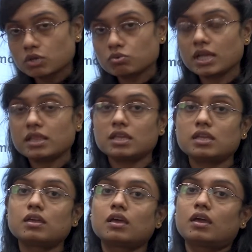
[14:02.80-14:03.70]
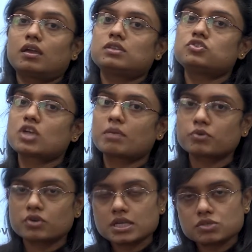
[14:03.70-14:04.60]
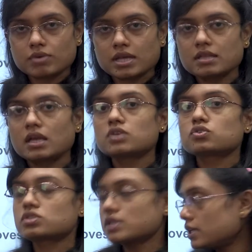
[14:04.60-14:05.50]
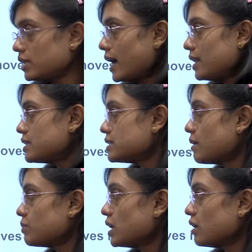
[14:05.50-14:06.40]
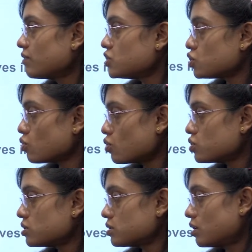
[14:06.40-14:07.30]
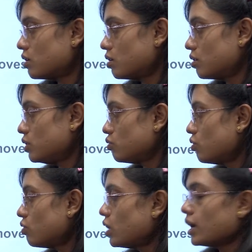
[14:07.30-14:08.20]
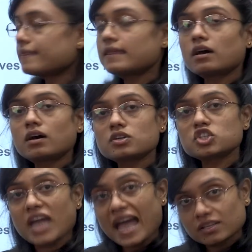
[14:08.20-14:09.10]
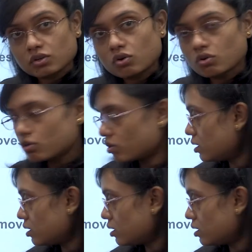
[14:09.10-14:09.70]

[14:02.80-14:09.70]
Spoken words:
New Delhi, in Jaipur as well. So sundial is something which shows you know, the shadow.